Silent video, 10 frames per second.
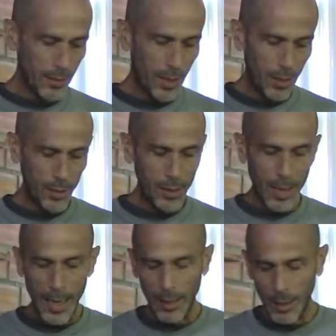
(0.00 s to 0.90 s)
Now you can
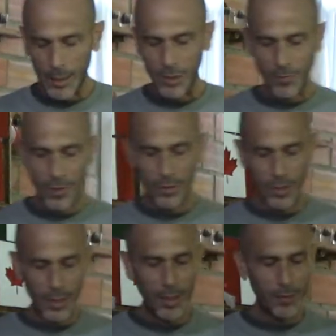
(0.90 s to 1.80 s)
add lots of other
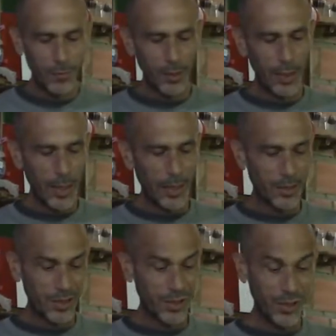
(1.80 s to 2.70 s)
stuff. You can add
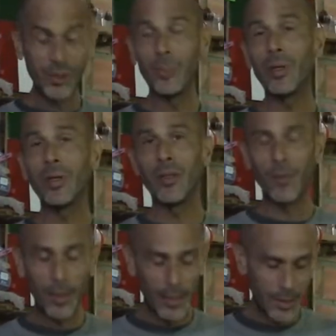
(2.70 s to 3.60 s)
cinnamon if
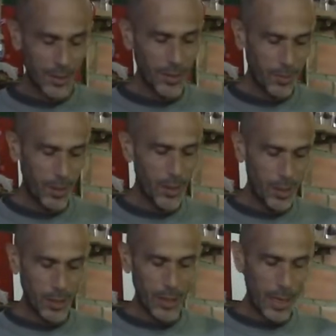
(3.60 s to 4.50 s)
you like cinnamon.
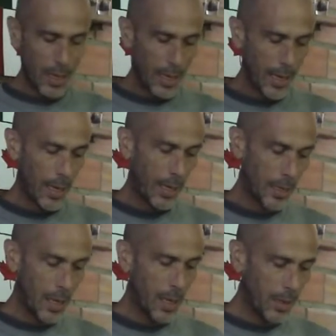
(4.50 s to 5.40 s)
You can add
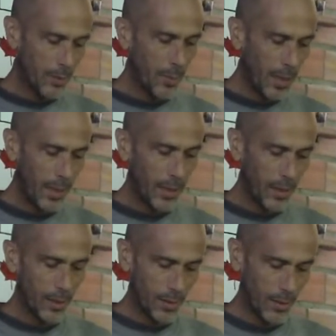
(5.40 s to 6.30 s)

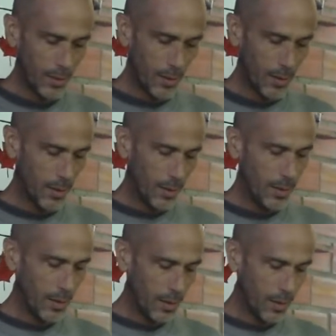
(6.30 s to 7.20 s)
nutmeg.
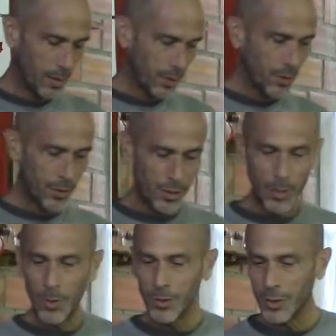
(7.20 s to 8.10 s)
So it's
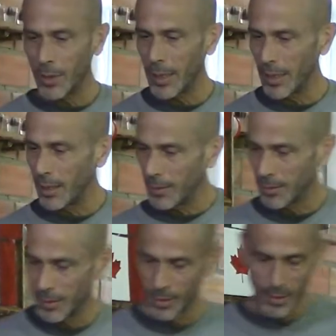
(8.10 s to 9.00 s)
almost ready.
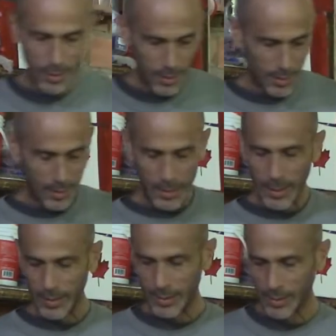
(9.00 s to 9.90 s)

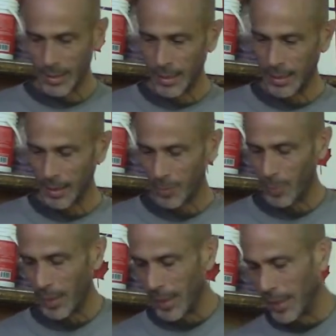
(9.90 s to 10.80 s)
Let's get the
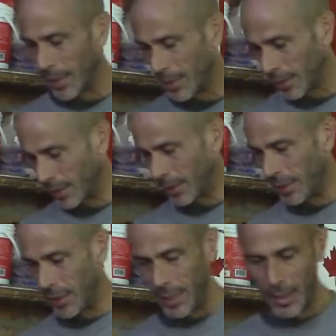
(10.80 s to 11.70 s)
pan
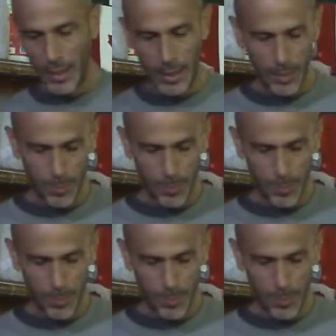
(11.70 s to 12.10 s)
heated up.